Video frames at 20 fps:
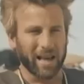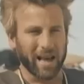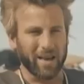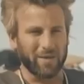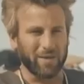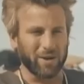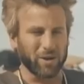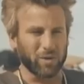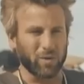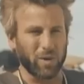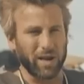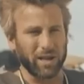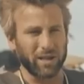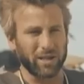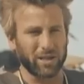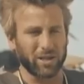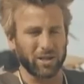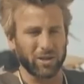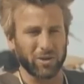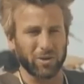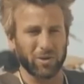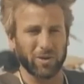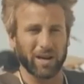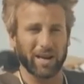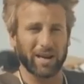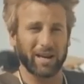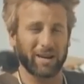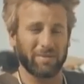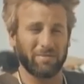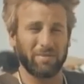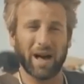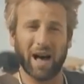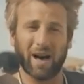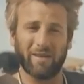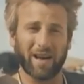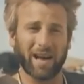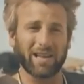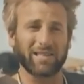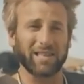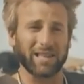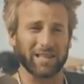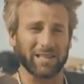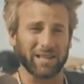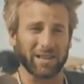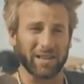and there's ways to have access to